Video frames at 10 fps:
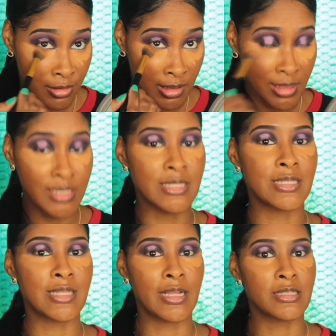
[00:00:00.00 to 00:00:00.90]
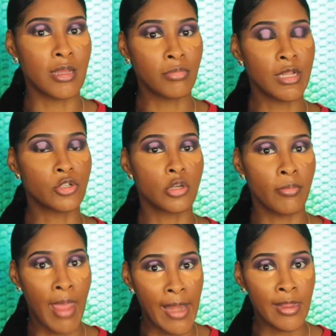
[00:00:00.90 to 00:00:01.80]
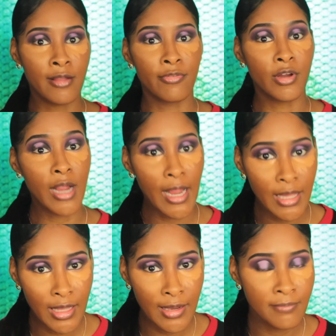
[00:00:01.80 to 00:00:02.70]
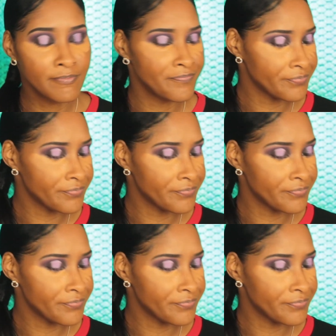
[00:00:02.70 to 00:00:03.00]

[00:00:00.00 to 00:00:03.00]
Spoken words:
Now that this is like something traumatic for KYLIE,